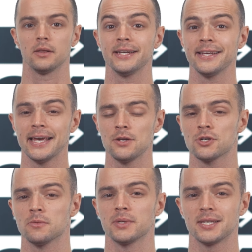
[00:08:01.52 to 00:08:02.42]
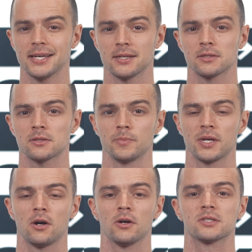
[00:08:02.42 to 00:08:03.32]
Litigation begins
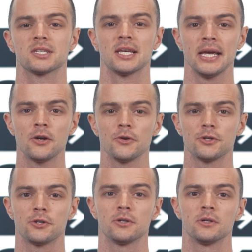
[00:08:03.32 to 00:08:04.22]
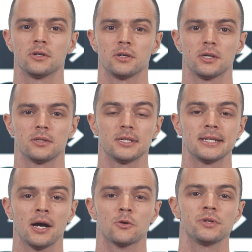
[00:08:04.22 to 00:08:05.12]
because carrier uh, did
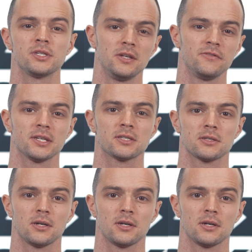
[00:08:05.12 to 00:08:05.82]
not receive this